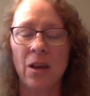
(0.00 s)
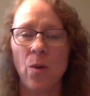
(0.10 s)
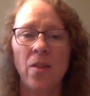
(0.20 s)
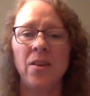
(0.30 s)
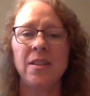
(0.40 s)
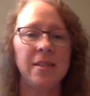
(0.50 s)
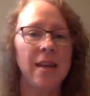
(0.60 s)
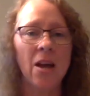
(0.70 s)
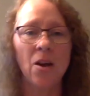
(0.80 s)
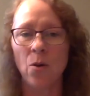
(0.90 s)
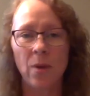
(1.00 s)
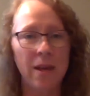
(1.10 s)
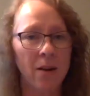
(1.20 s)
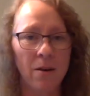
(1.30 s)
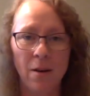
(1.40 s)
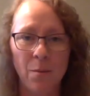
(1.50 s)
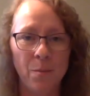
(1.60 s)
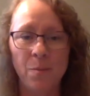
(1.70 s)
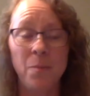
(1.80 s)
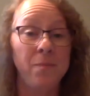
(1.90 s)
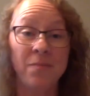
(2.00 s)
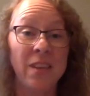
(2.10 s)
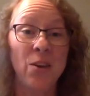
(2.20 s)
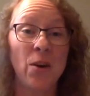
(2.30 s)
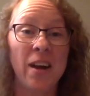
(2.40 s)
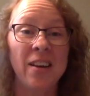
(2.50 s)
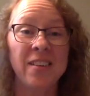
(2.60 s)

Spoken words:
whether it's a day or a week or a